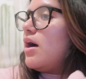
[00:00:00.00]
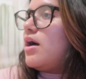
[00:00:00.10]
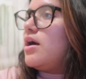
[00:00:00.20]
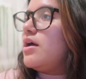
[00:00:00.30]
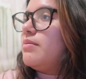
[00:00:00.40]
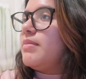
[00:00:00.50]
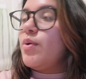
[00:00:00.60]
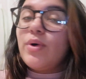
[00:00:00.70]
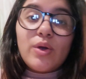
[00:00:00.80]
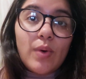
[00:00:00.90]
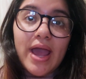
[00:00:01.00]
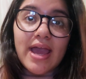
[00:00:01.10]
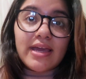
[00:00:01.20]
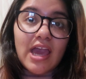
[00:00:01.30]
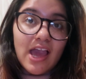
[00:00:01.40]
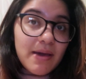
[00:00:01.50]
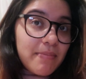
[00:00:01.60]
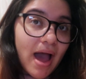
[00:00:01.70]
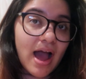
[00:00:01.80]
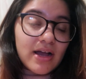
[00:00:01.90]
Um, it went away, came
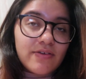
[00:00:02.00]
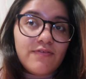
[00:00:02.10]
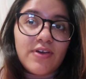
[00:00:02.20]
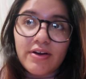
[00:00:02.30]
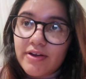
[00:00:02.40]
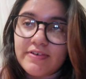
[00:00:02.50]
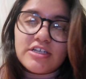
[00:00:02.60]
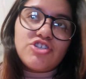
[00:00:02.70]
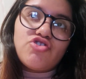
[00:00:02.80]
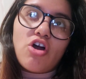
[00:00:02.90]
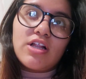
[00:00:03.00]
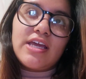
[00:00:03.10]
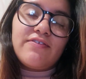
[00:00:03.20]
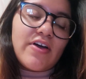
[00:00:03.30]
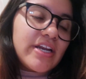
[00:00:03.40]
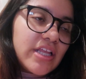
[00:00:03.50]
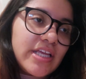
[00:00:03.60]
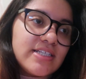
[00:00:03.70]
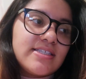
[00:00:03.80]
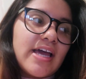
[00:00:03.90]
back very, very strongly, and
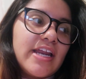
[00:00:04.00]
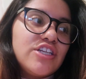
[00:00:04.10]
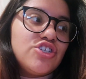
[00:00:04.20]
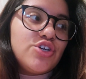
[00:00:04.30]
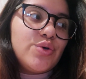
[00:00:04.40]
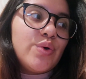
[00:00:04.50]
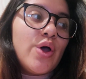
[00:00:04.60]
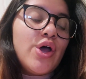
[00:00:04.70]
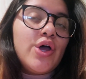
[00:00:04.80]
finally decided to